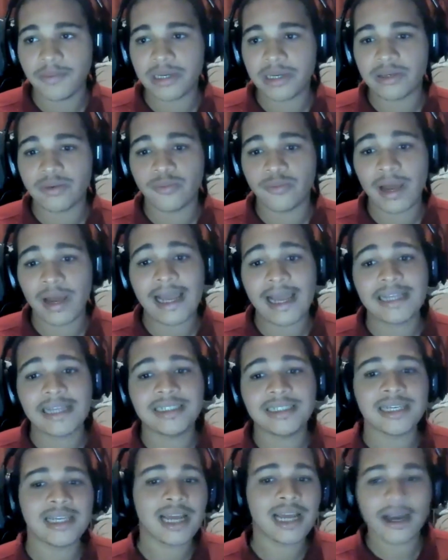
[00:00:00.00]
but when I
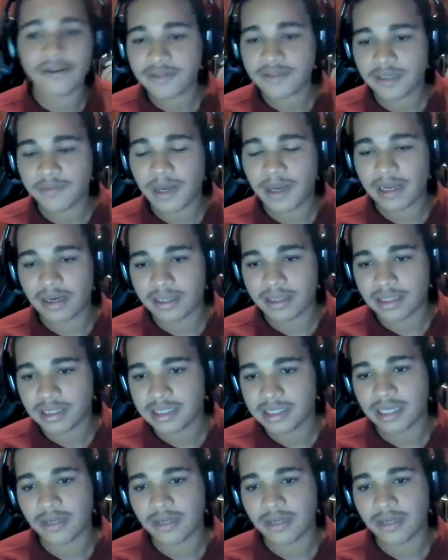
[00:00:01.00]
did have to balance,